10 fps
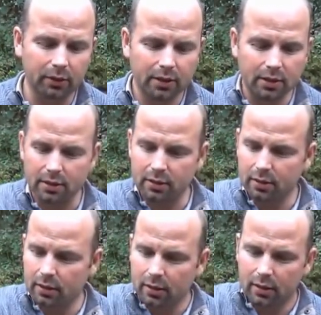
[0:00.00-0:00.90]
But this
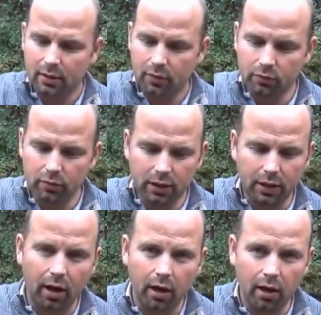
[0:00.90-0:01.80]
is
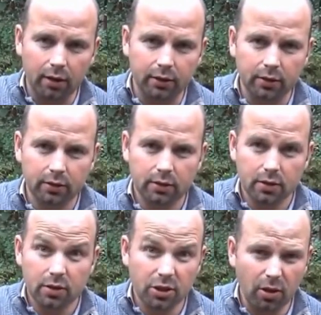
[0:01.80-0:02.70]
really hard,
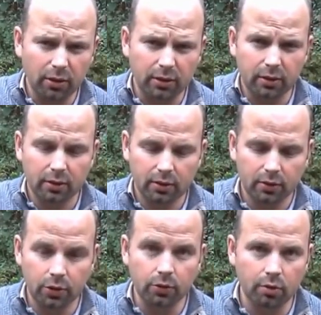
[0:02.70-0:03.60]
solid,
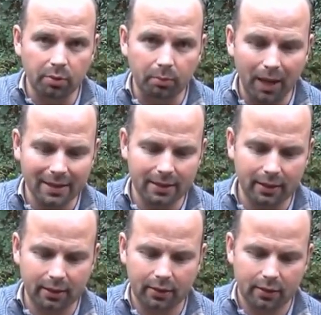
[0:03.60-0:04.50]
durable
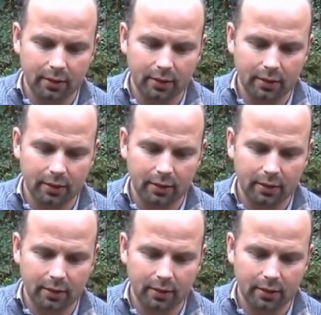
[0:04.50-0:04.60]
plastic,